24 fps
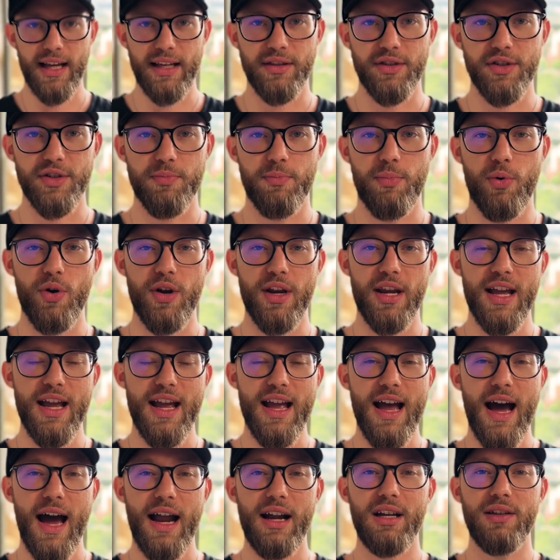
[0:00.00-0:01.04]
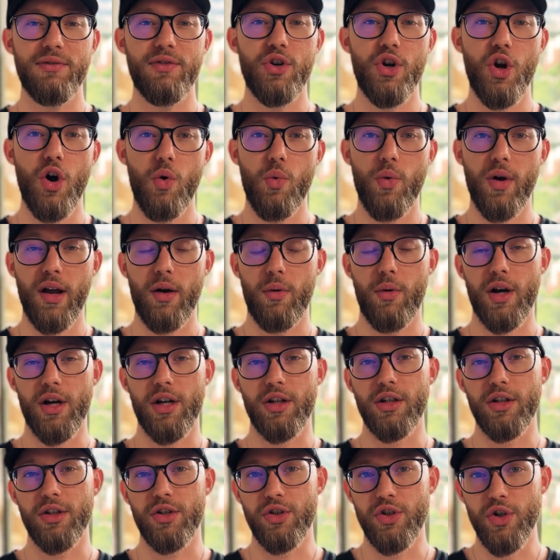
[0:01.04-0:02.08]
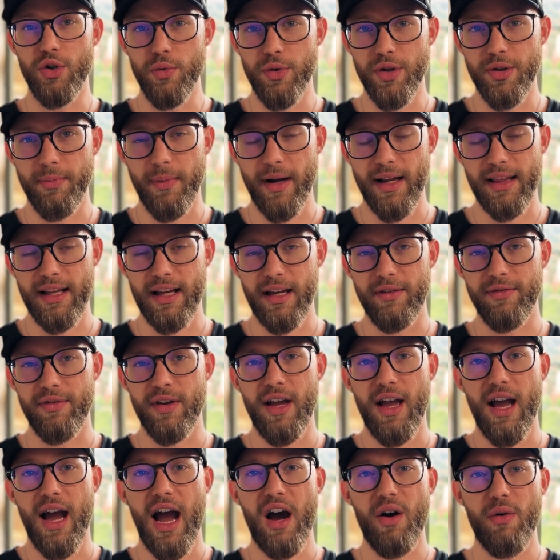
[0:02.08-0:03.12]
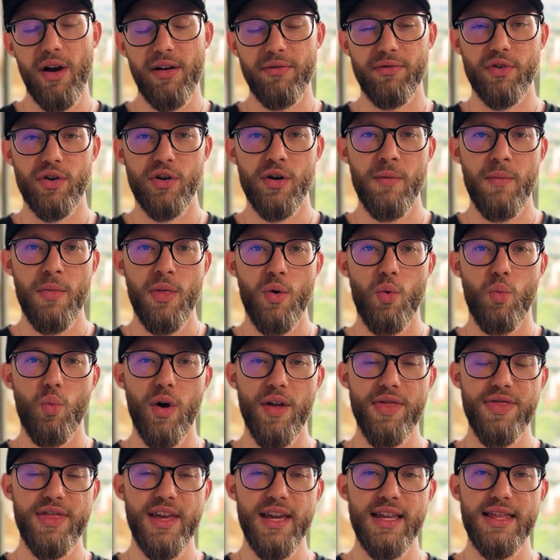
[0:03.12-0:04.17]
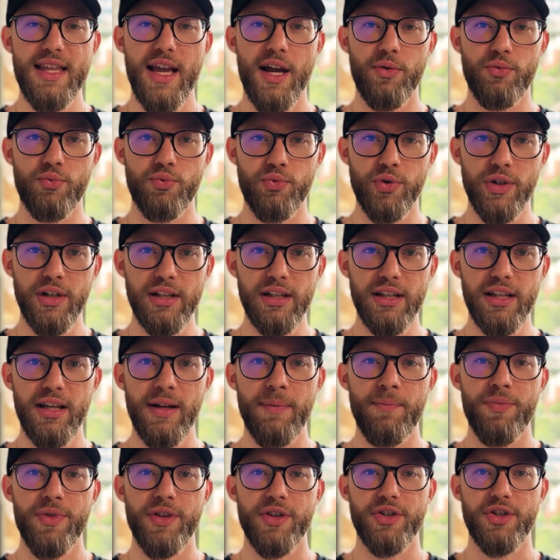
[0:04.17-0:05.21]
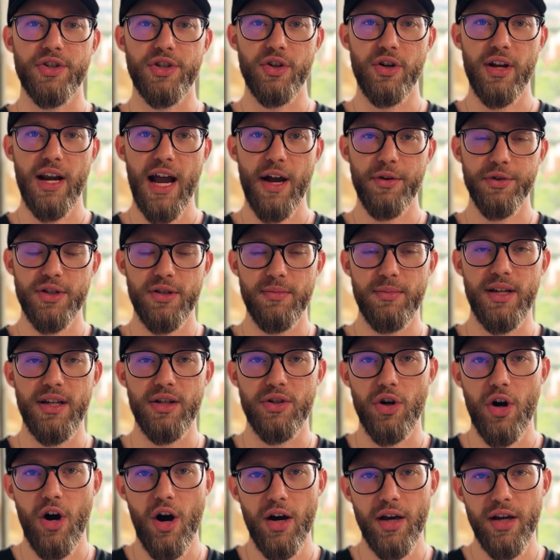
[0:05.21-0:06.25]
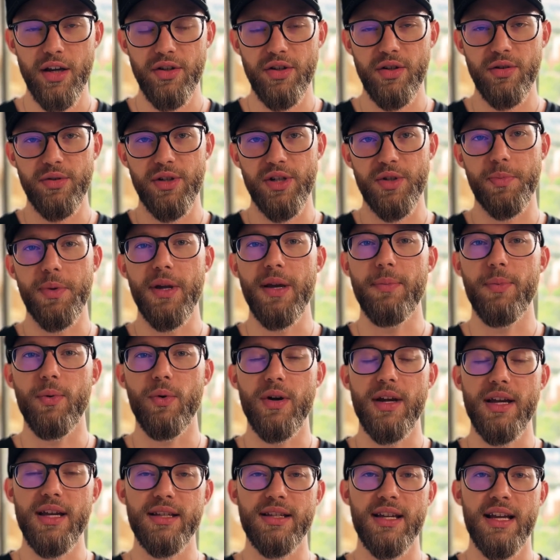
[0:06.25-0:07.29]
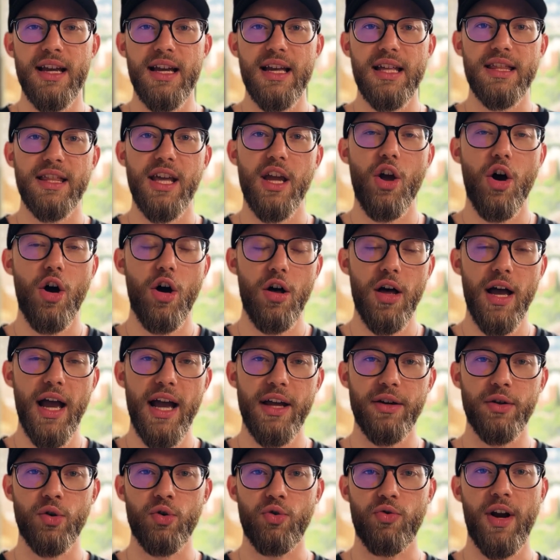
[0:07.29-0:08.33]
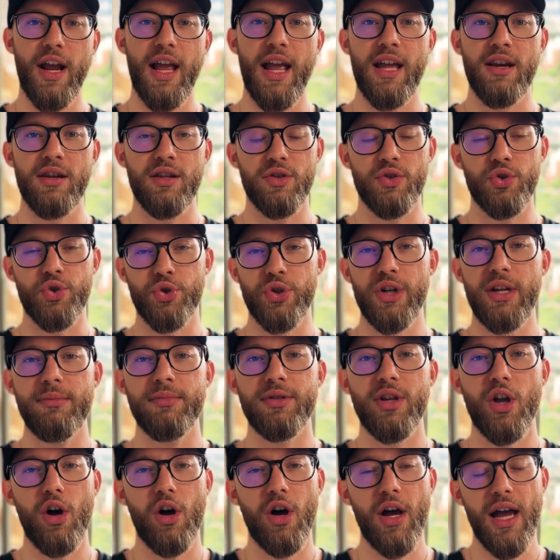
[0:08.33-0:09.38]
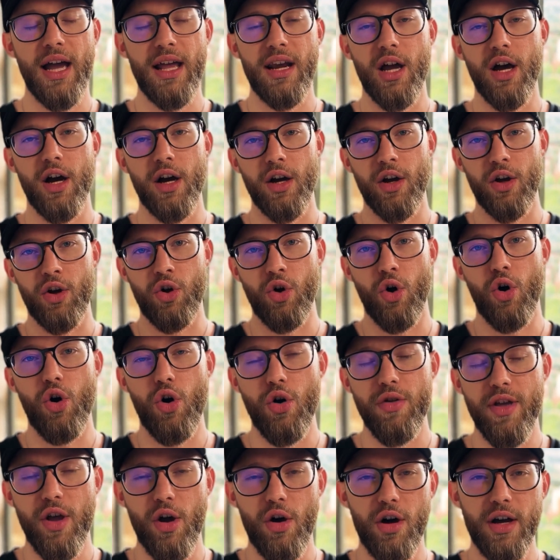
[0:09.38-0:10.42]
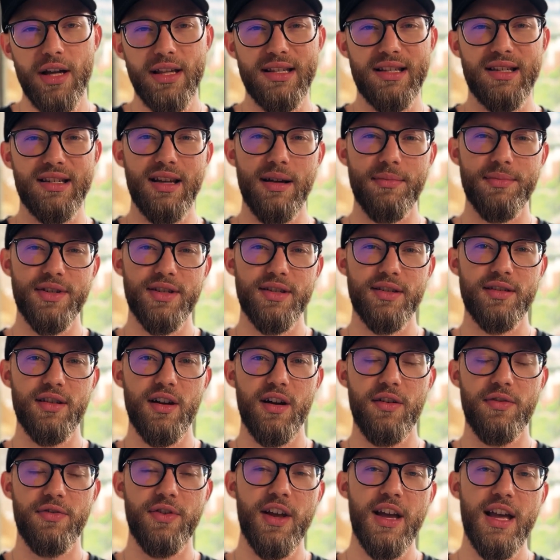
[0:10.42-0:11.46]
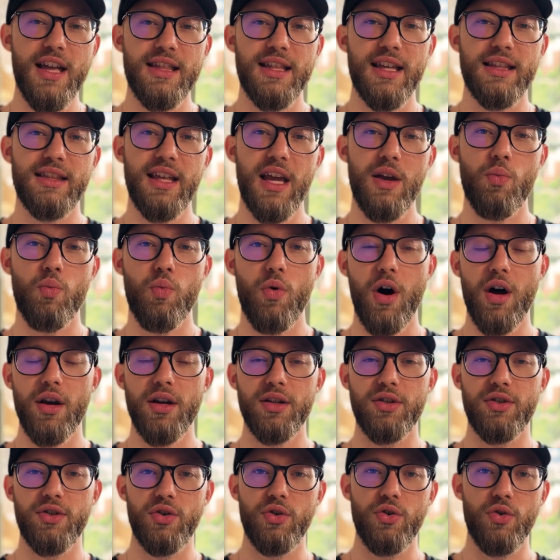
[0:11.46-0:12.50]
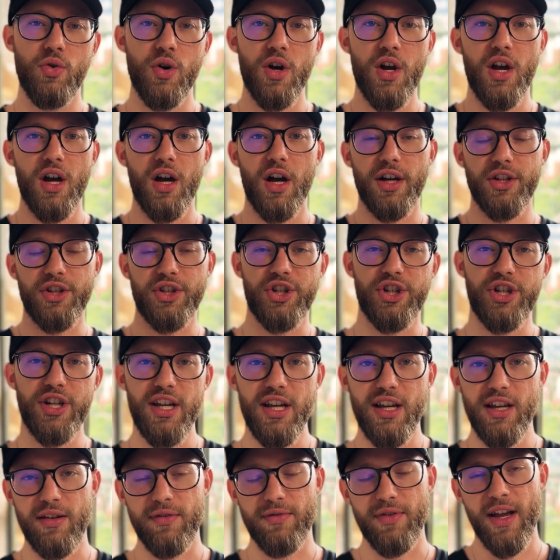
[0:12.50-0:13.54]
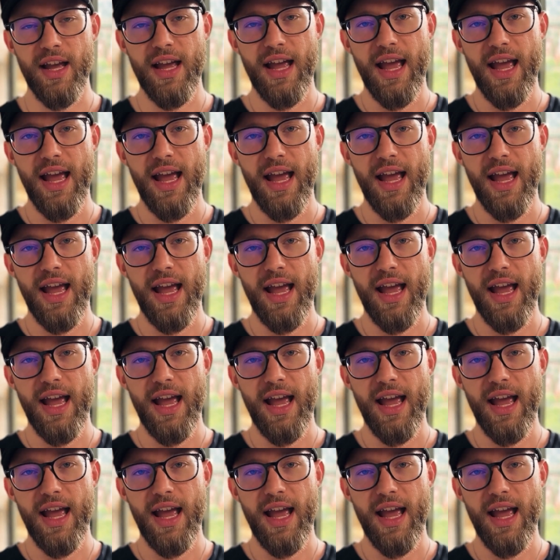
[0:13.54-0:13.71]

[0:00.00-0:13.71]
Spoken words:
at this point. I didn't even know what I wanted to do with my life. However, one thing that really stood out to me talking to these people is they all had grand dreams. They all had a goal. They all had some stuff that they wanted to achieve.